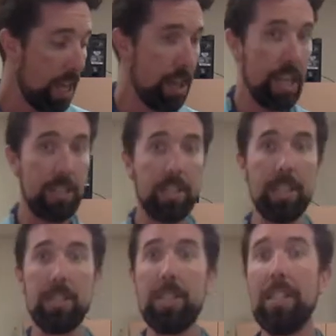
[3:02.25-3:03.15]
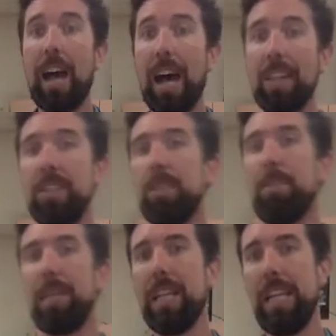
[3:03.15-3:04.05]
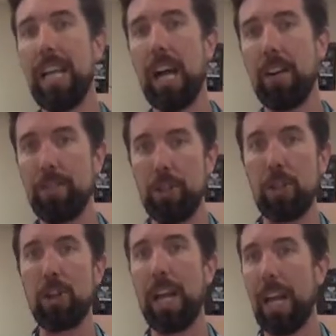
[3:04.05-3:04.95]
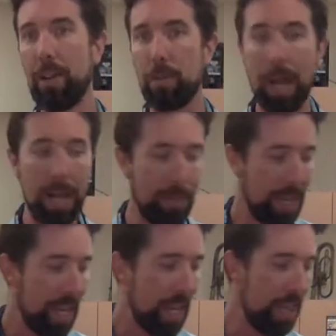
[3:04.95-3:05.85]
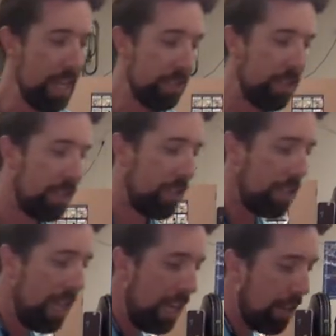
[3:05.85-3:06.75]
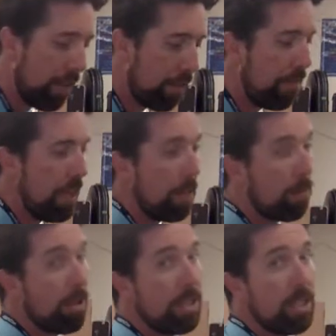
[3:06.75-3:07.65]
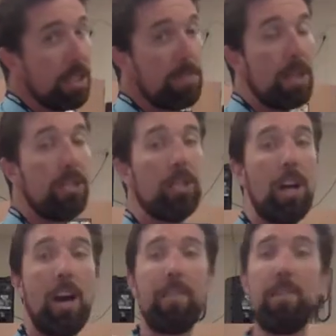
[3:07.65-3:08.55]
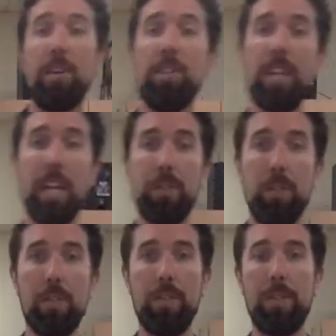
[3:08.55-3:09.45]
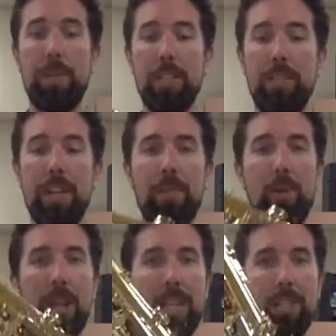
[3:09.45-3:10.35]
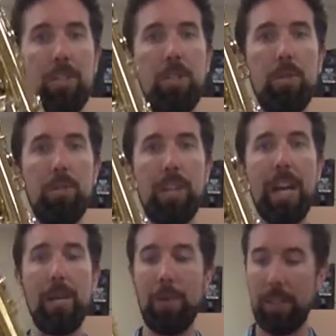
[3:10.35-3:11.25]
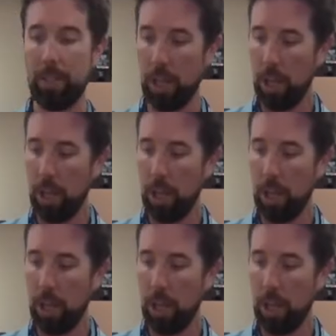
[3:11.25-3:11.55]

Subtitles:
This is not to be cleaning off dirt and grime. This is to take fingerprints and smudges off of our saxophone. So especially if you have one of these new shiny ones,